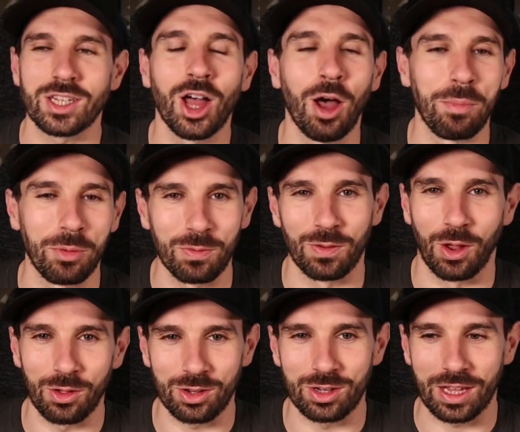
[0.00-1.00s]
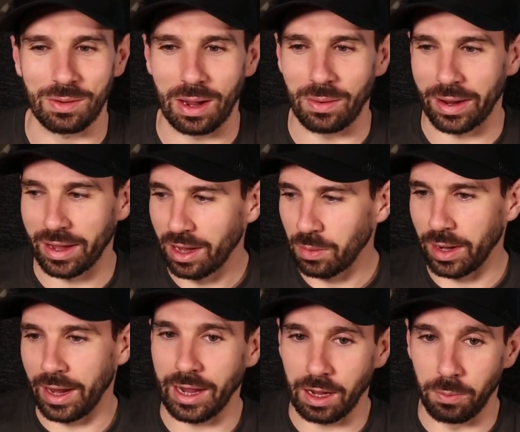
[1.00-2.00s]
terminal velocity, where we're
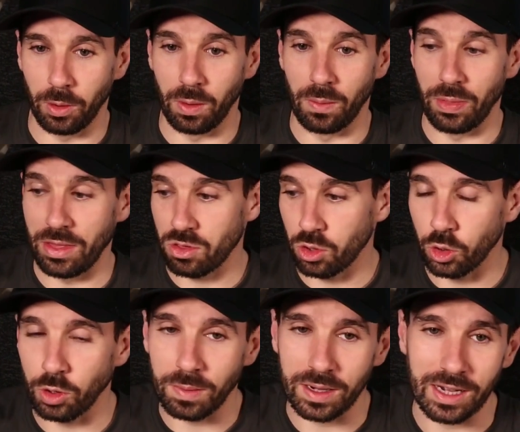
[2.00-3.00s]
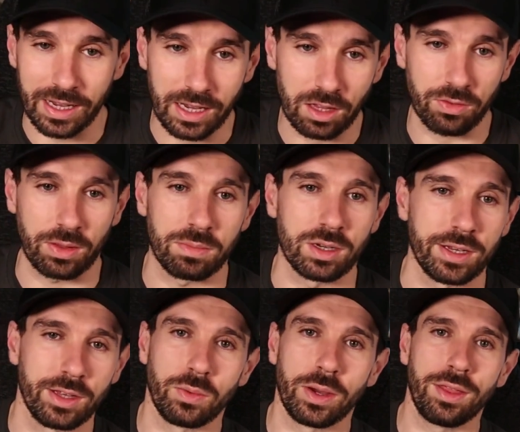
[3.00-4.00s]
hitting a point where there's too many leads for them to
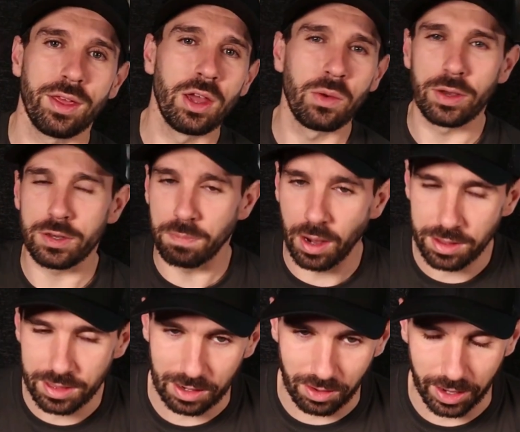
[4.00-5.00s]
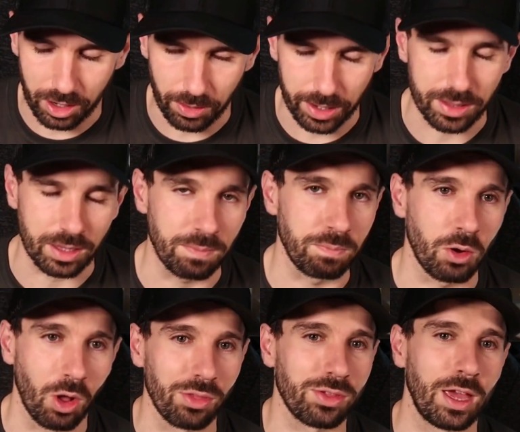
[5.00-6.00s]
deal with, which might sound like a crazy
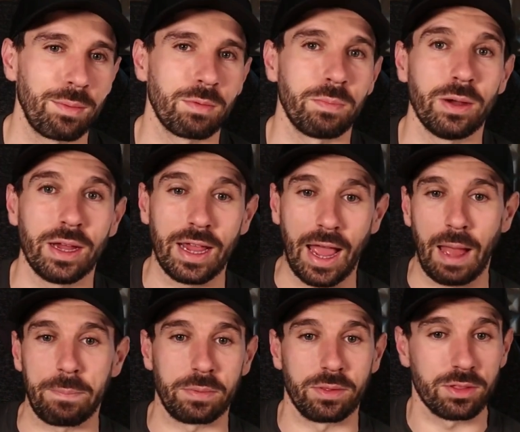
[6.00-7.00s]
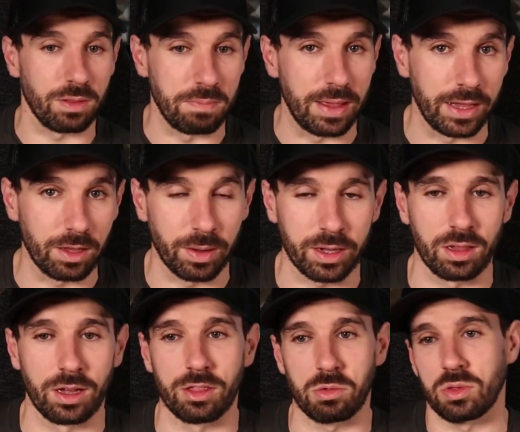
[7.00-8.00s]
concept, but it happens to many of my
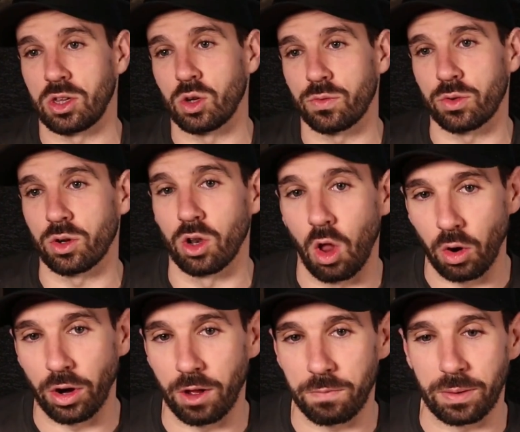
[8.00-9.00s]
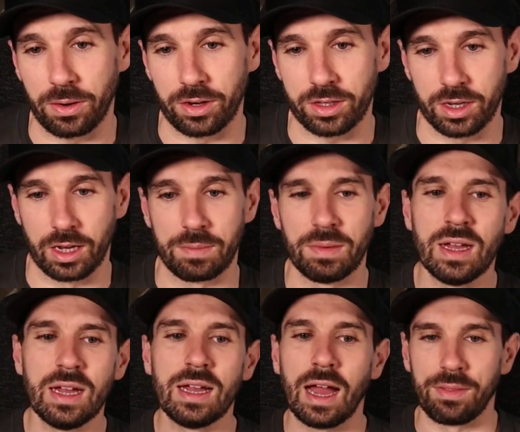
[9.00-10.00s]
clients once they do it for a long enough period of time
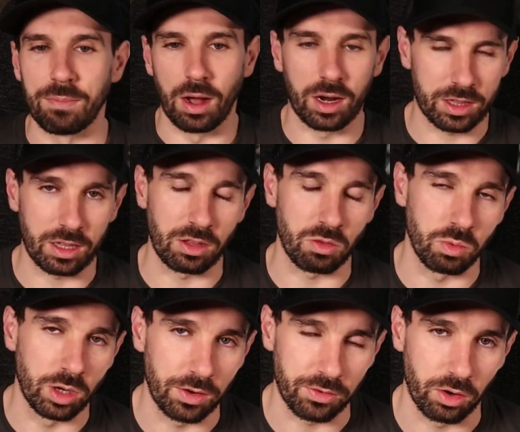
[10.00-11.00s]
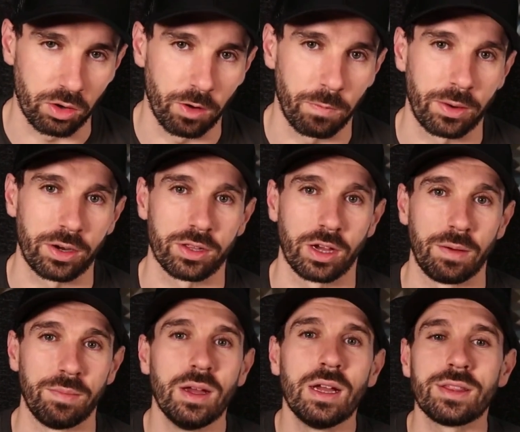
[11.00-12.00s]
and marketing's worked for a long enough period of
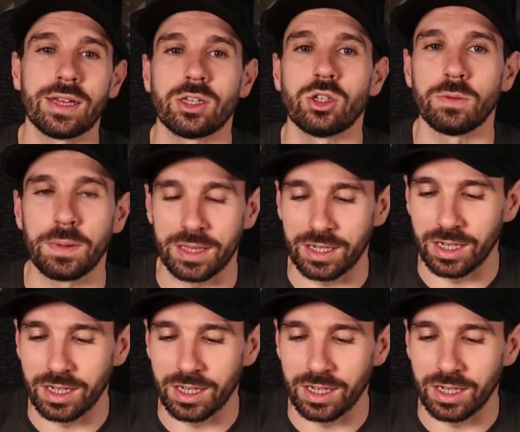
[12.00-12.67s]
time. They're too busy to